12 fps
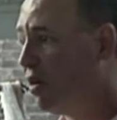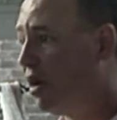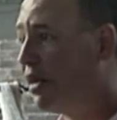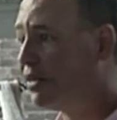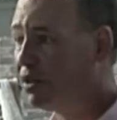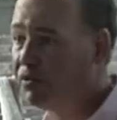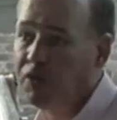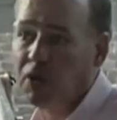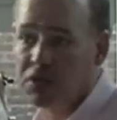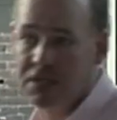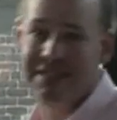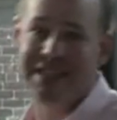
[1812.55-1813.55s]
Uh, the
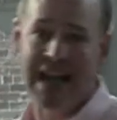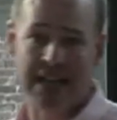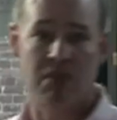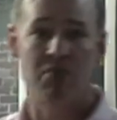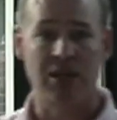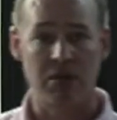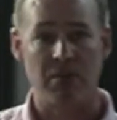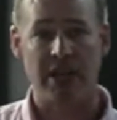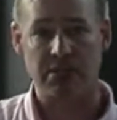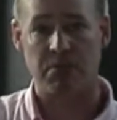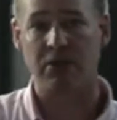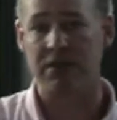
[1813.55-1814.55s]
first documented
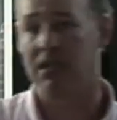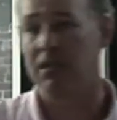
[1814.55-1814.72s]
baseball